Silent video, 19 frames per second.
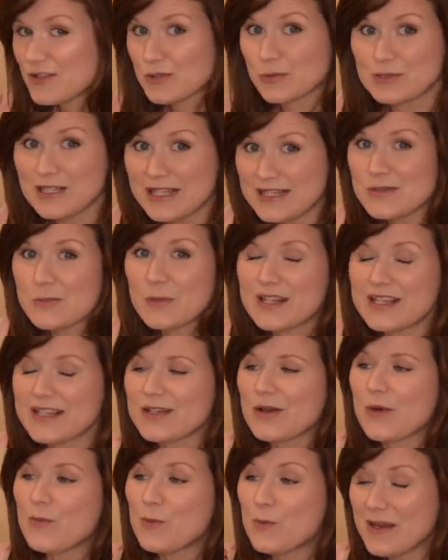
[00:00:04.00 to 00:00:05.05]
So last
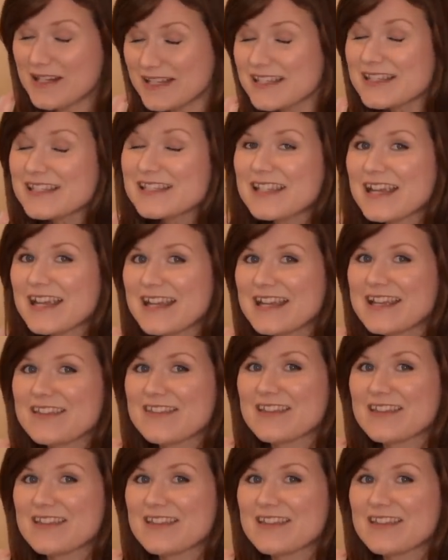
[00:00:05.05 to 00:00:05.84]
week, Wednesday,